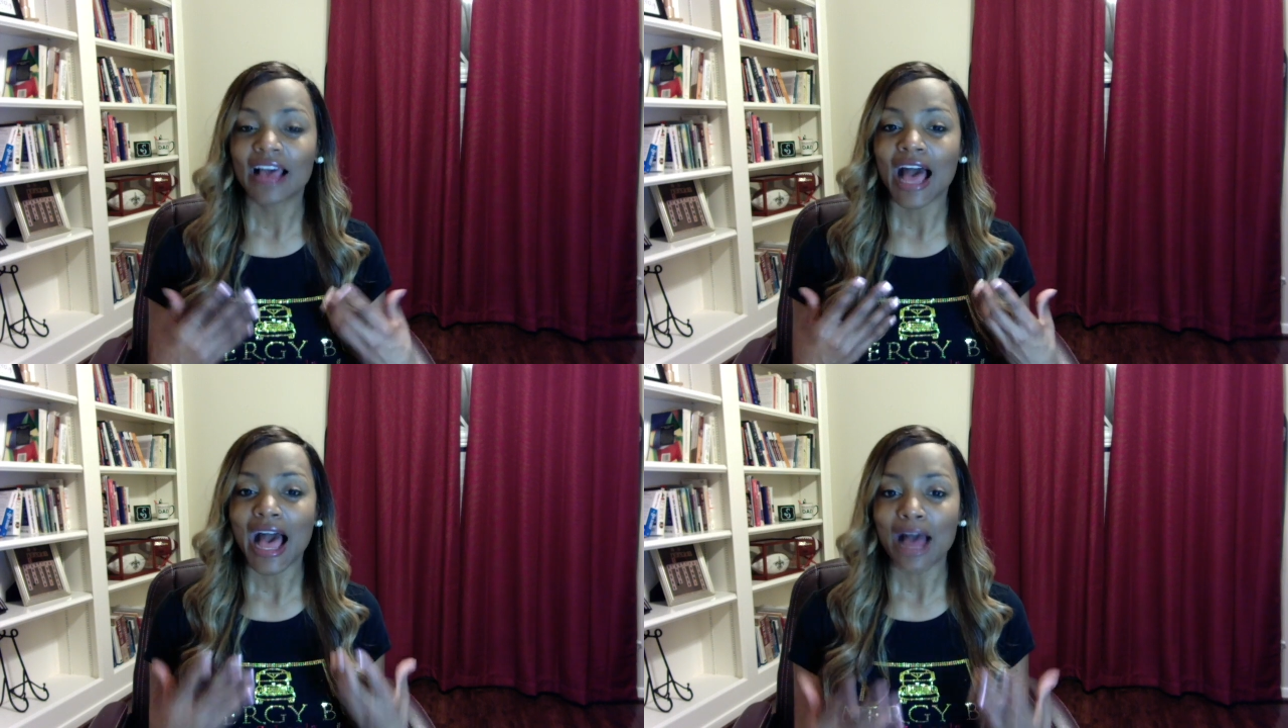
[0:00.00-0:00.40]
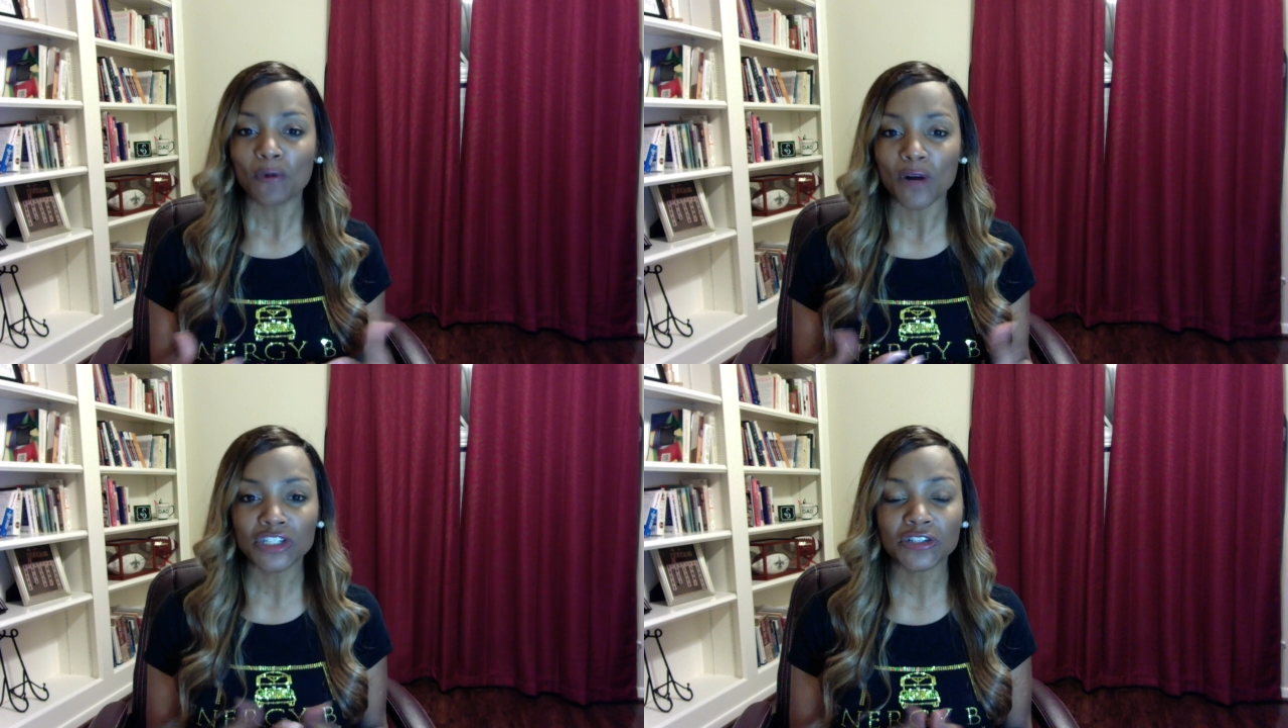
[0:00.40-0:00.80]
I
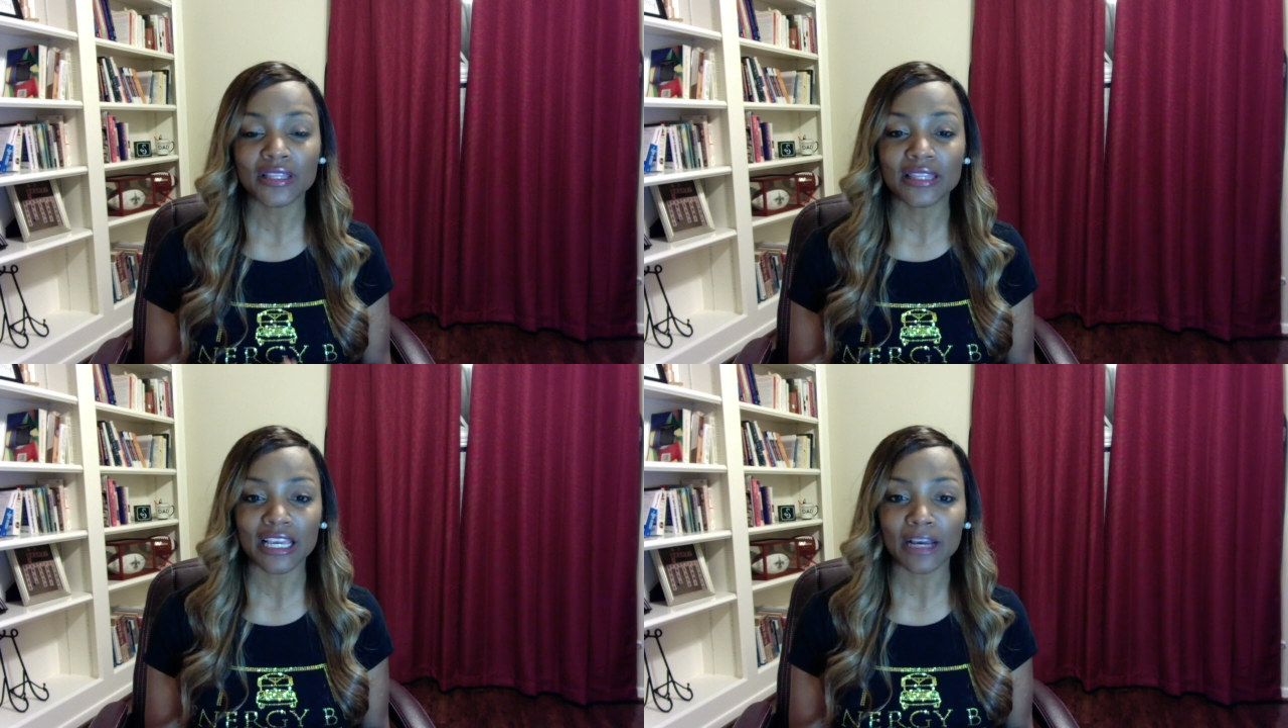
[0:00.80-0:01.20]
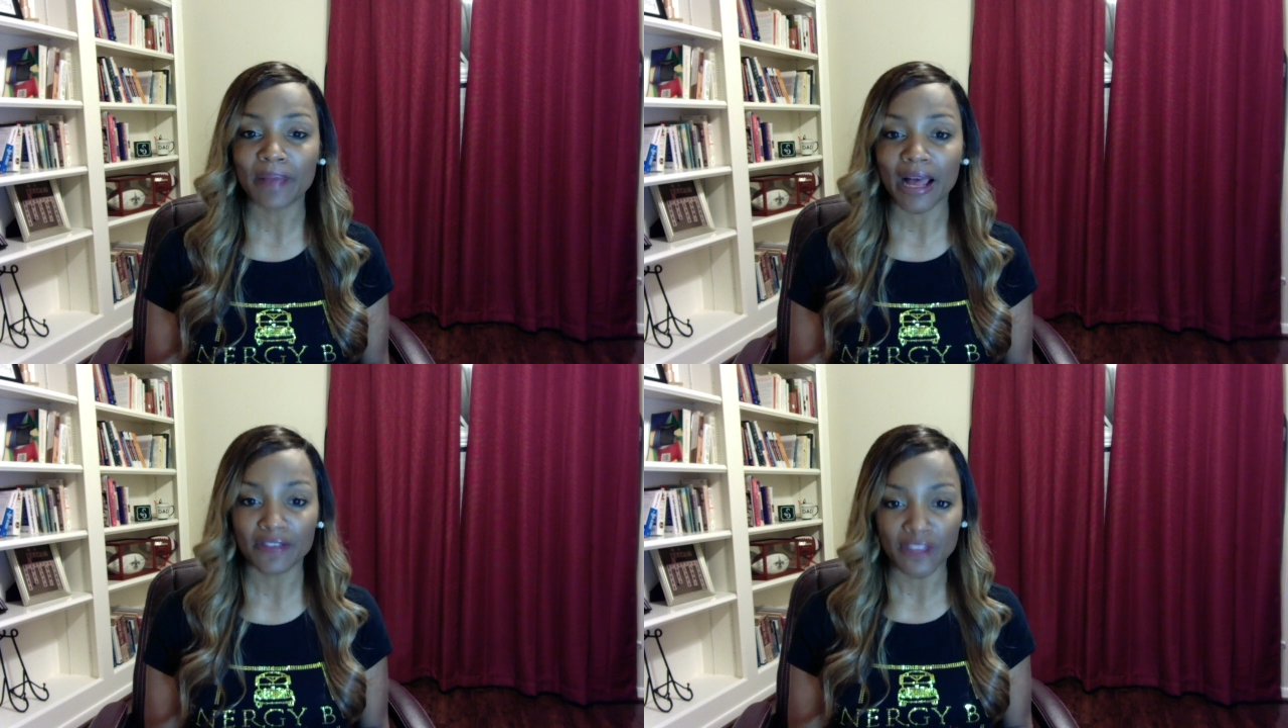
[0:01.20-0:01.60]
want you to think
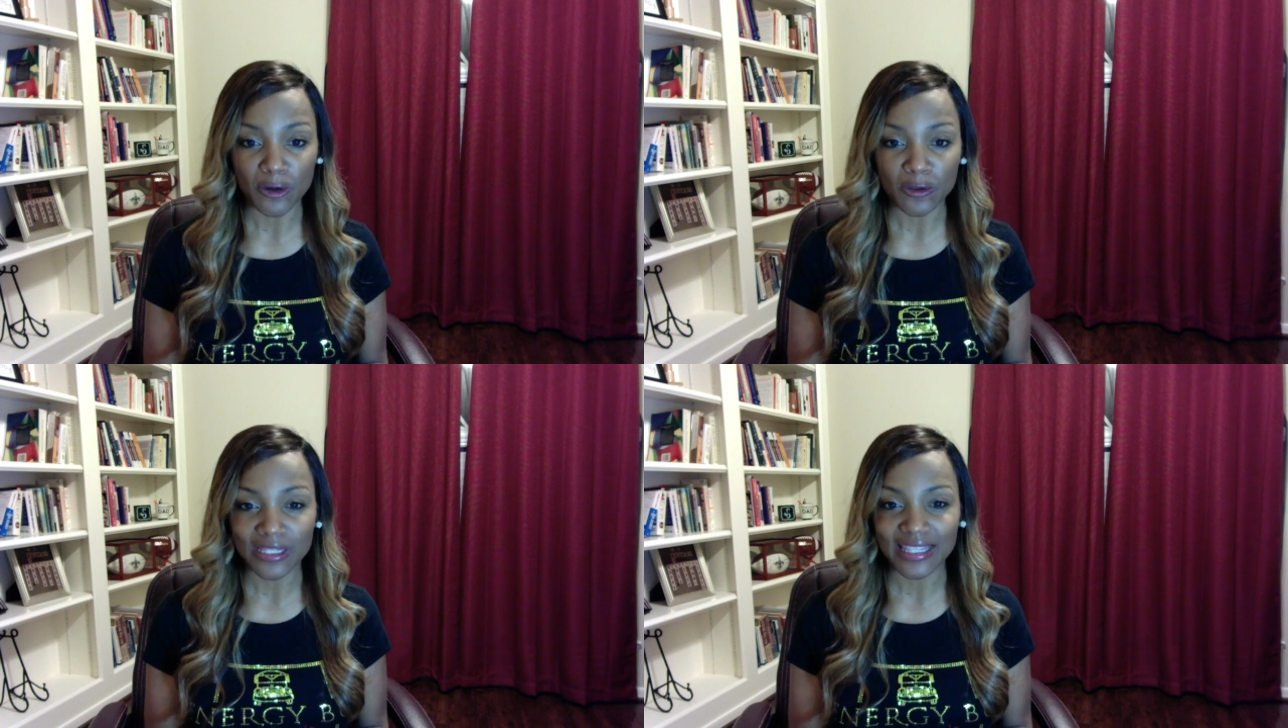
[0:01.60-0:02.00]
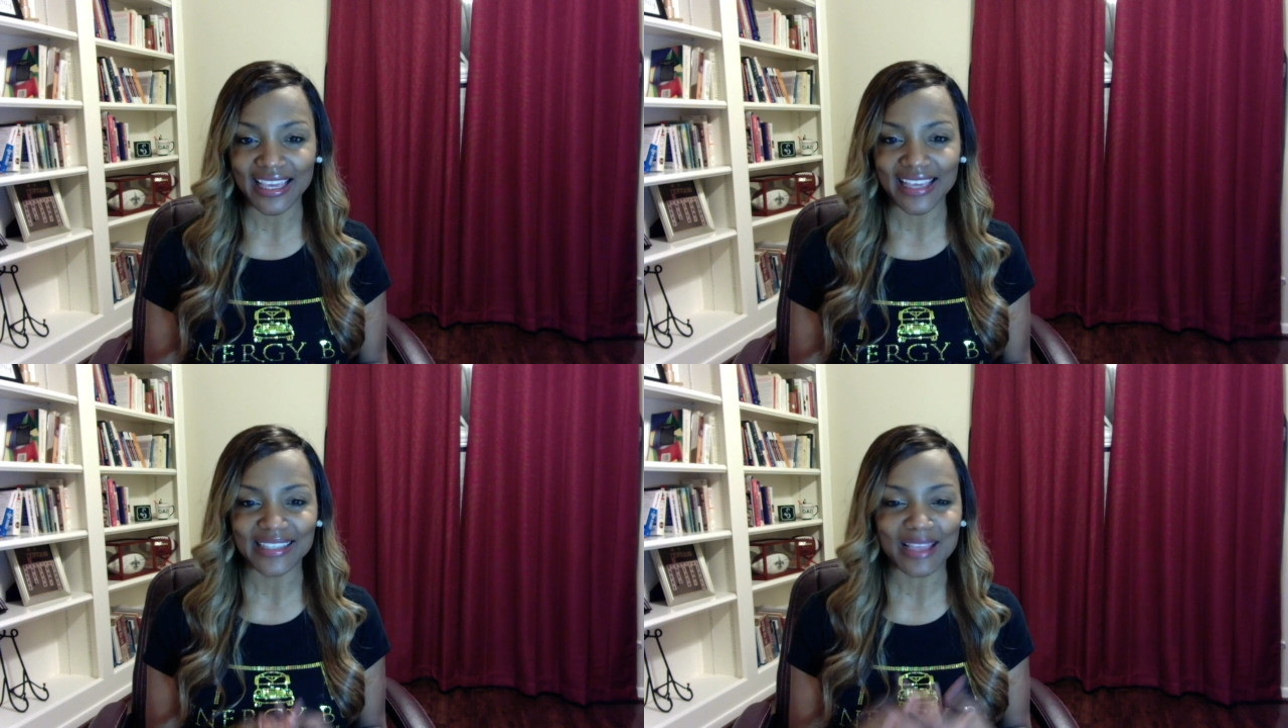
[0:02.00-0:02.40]
about those
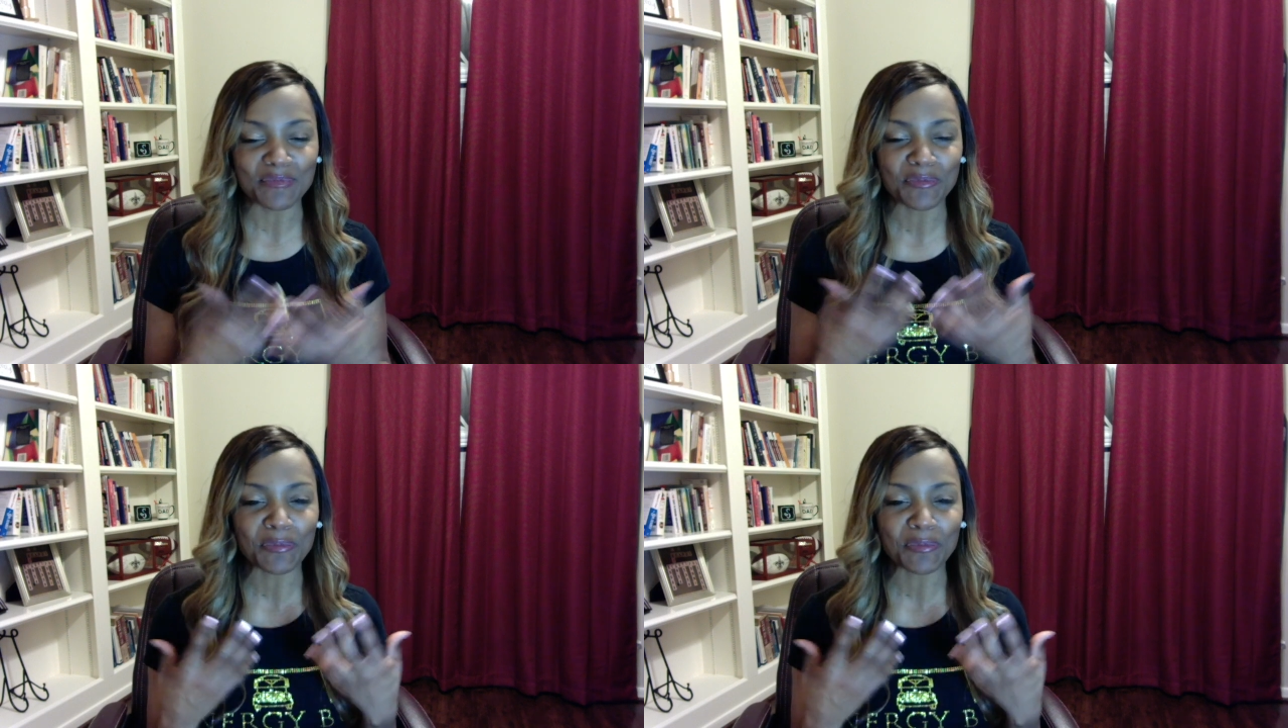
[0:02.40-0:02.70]
things that